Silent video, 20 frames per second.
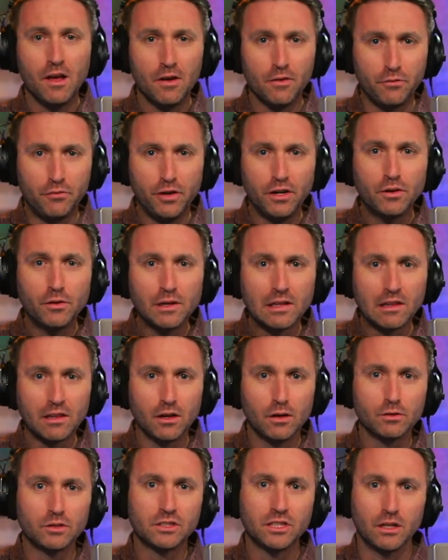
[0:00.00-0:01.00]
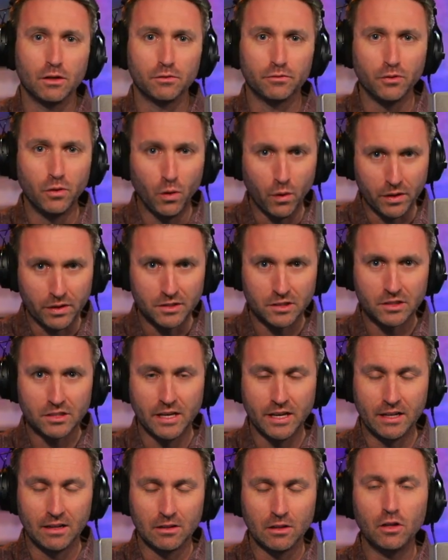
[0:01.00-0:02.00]
very low self-noise,
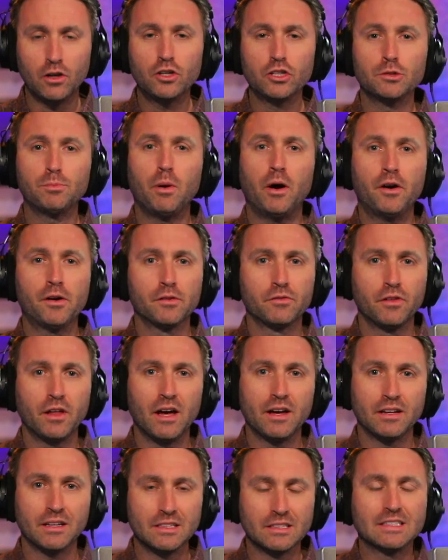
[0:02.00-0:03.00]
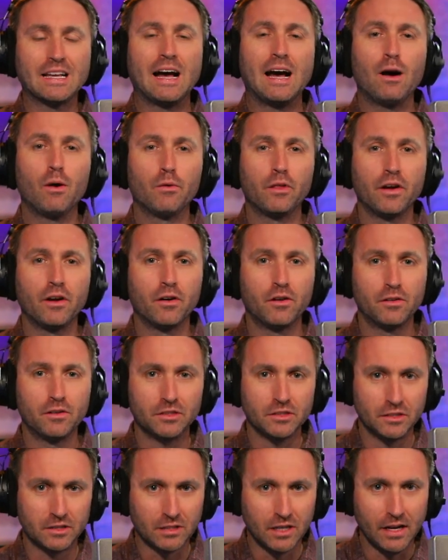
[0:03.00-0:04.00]
and a large part of that is how they are
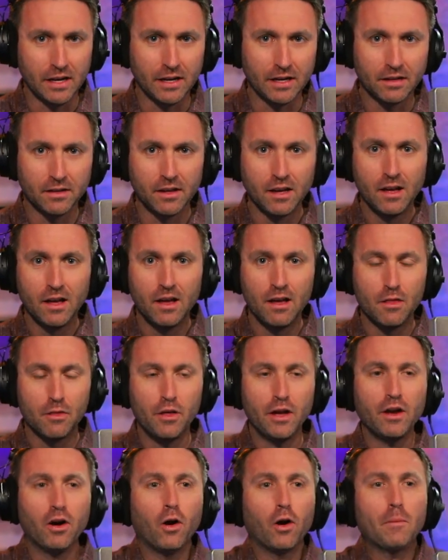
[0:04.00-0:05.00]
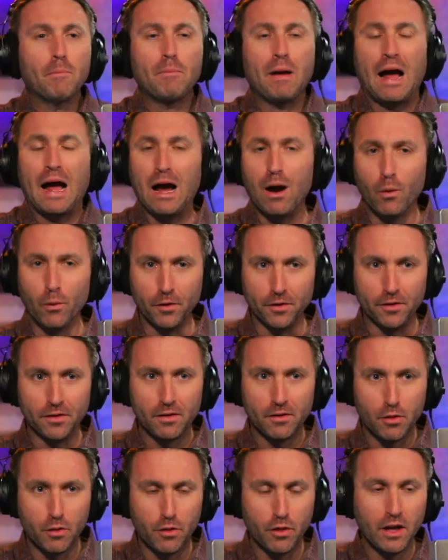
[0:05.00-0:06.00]
designed. They are
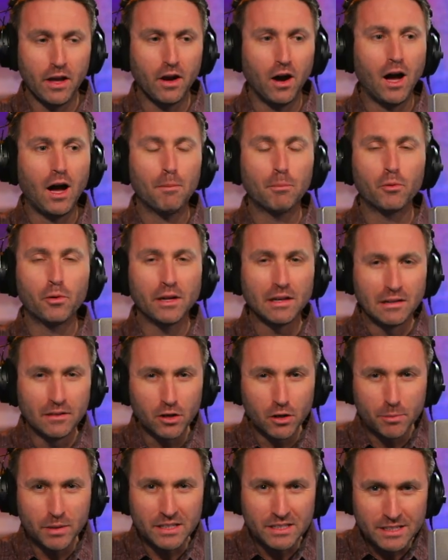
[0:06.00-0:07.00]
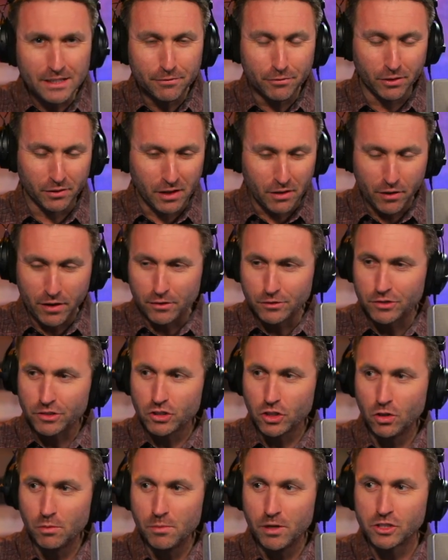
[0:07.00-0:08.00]
powered. They operate a little bit differently. They are
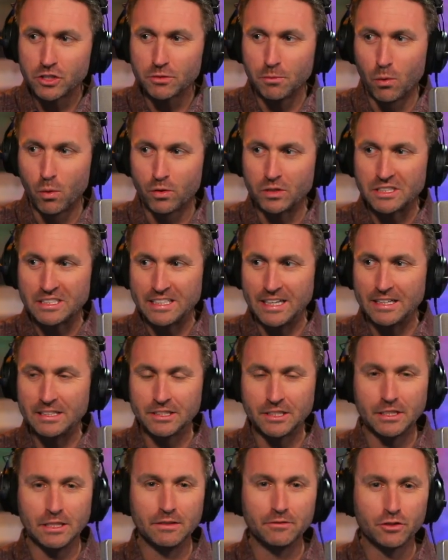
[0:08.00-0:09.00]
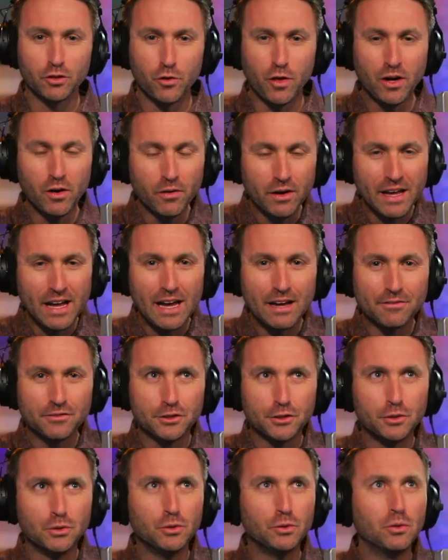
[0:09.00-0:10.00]
so much more sensitive, so they don't have
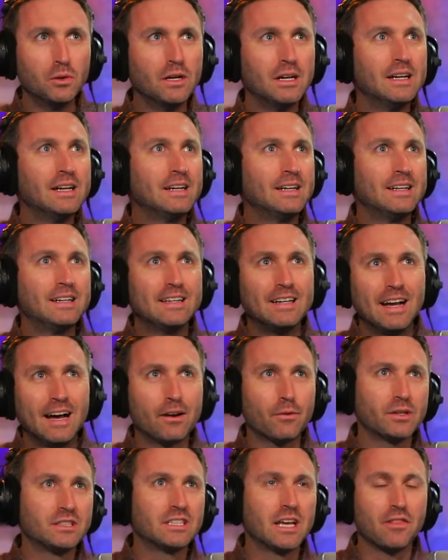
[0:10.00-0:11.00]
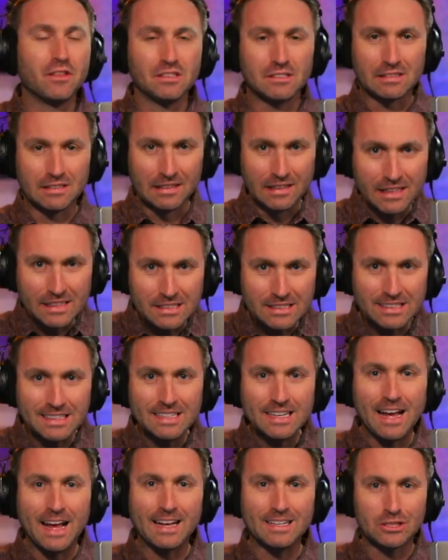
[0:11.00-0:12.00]
to, how do I say this,
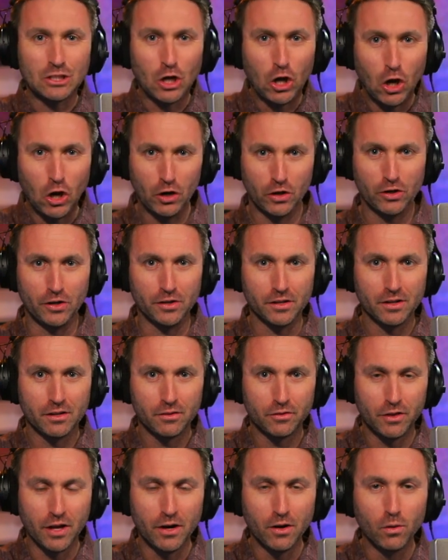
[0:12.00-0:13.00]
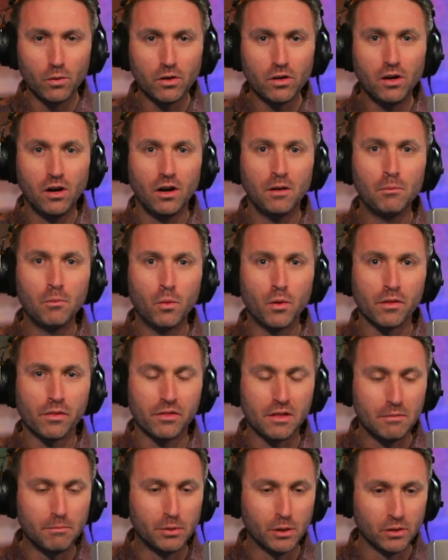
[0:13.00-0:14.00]
listen as hard. They don't come
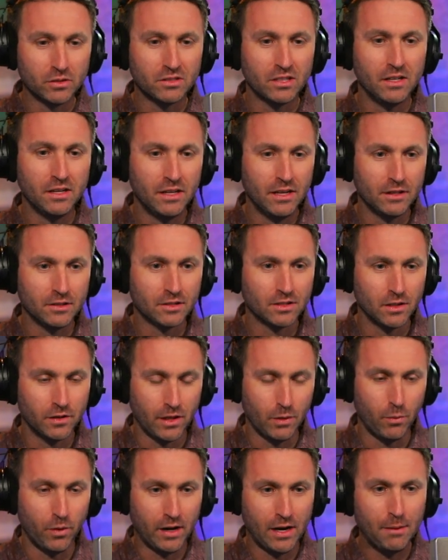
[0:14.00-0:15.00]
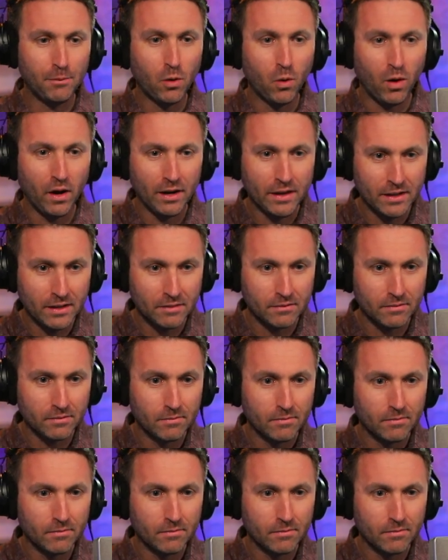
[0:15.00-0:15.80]
with the built-in hiss, so that when I'm quiet,